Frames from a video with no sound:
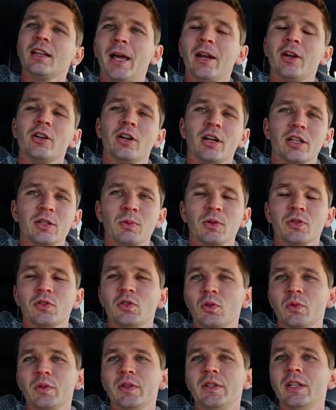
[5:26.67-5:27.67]
I know you're not supposed
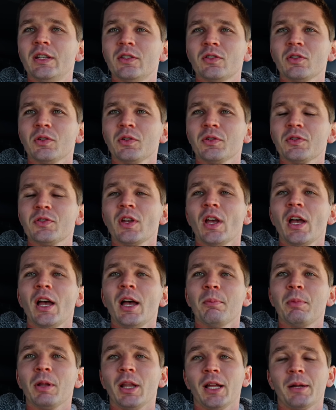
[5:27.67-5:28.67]
to do it with diesels,
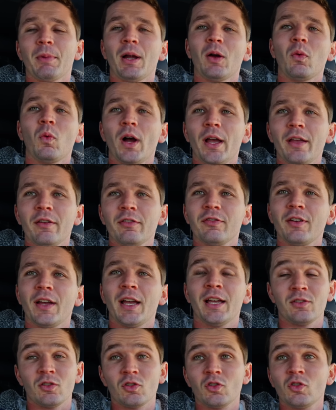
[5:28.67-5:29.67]
but like my wife
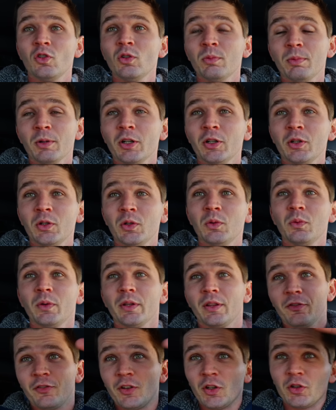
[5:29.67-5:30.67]
has a Subaru with
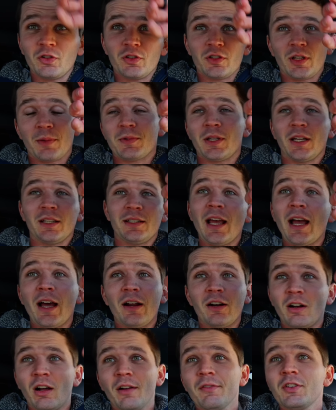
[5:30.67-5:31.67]
the filters upside
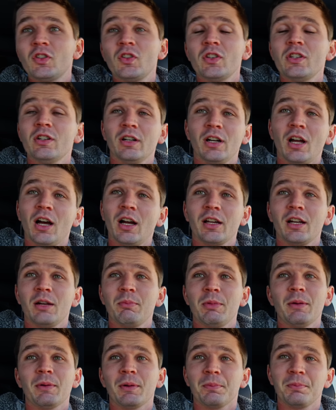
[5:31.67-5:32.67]
down, and obviously you're not going to
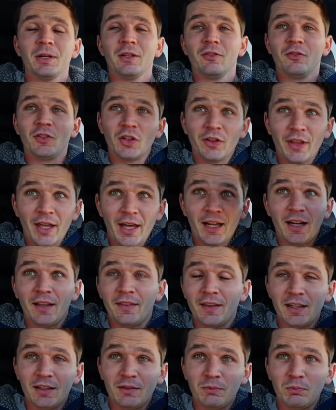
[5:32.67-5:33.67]
be able to pre-fill that
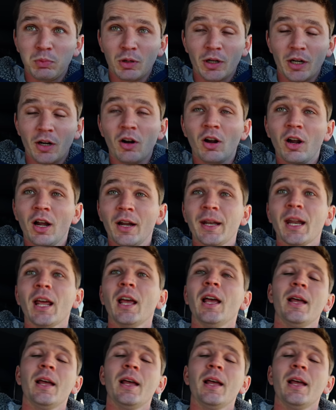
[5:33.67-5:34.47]
and then put it on.